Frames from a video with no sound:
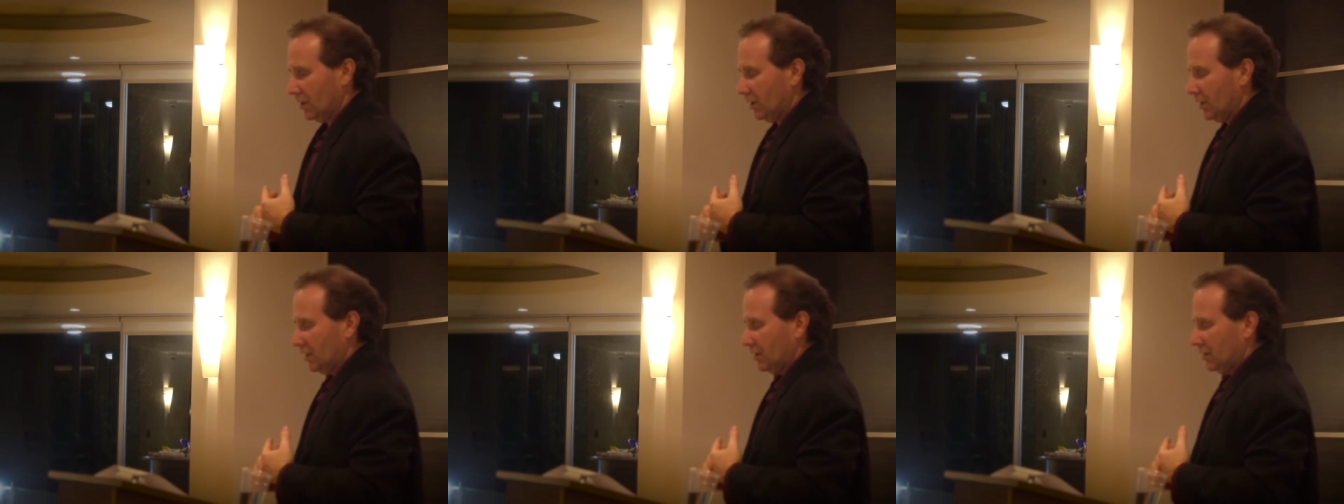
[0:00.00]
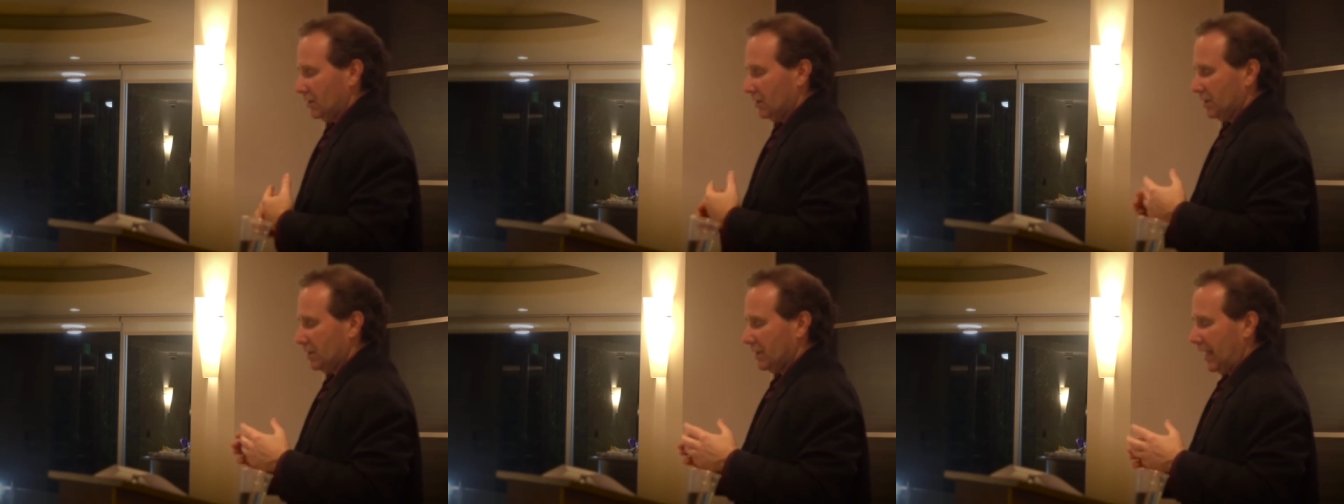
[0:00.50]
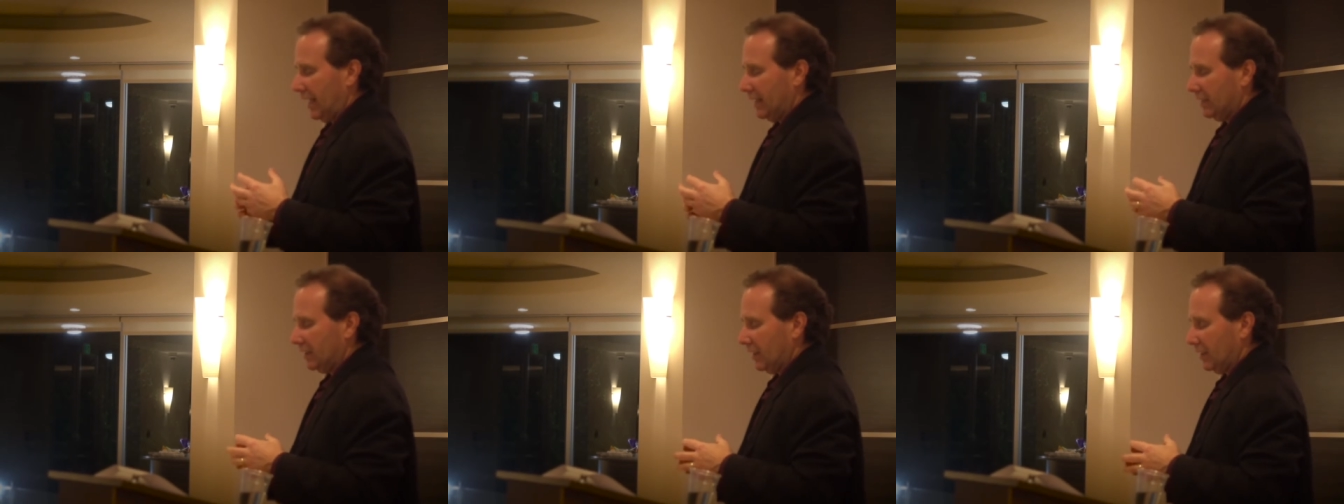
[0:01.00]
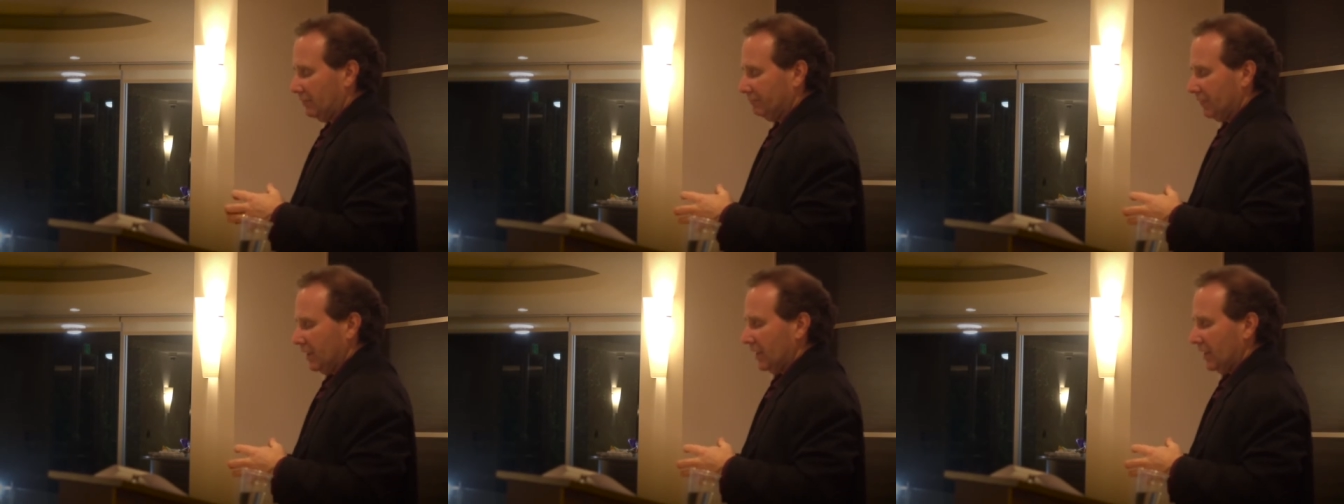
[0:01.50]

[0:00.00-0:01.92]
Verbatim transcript: uh, and um,